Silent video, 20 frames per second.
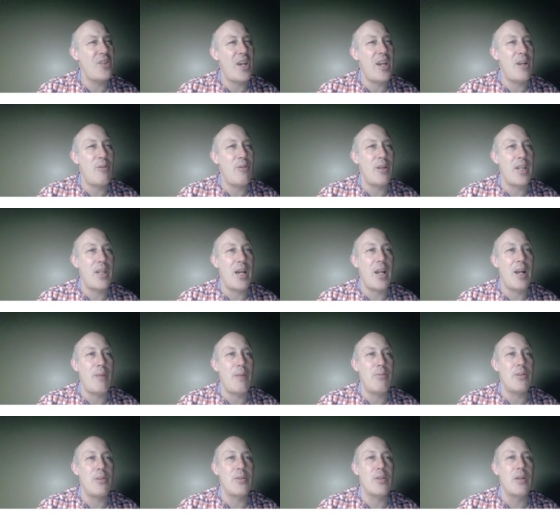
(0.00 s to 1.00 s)
hate it when that
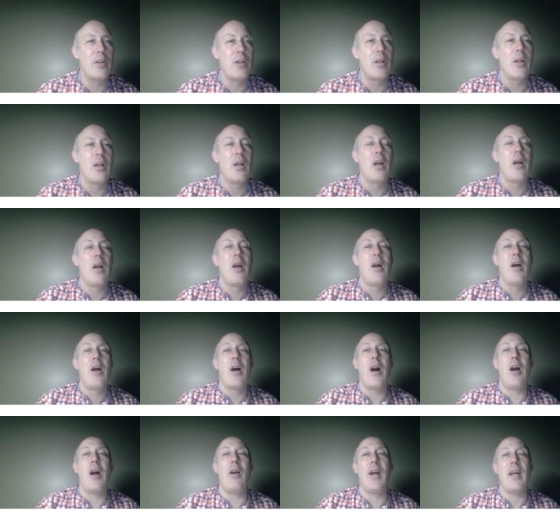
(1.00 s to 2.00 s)
happens?
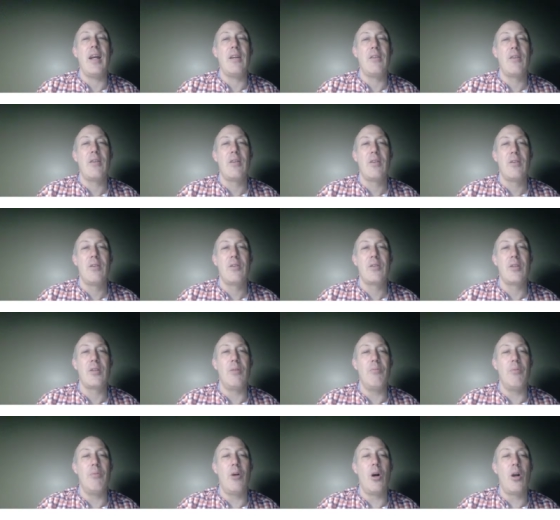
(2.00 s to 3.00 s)
All right.
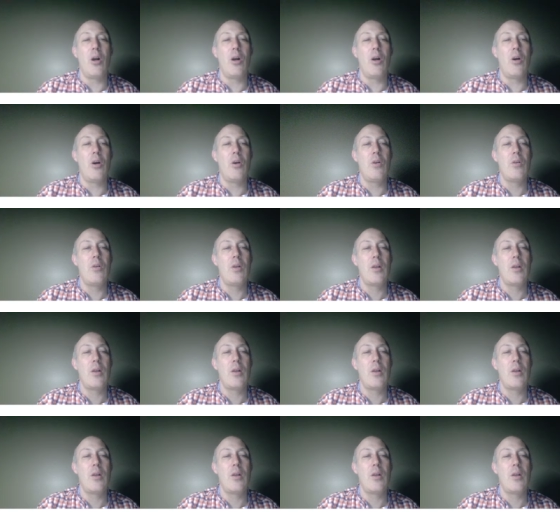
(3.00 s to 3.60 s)
Tomorrow,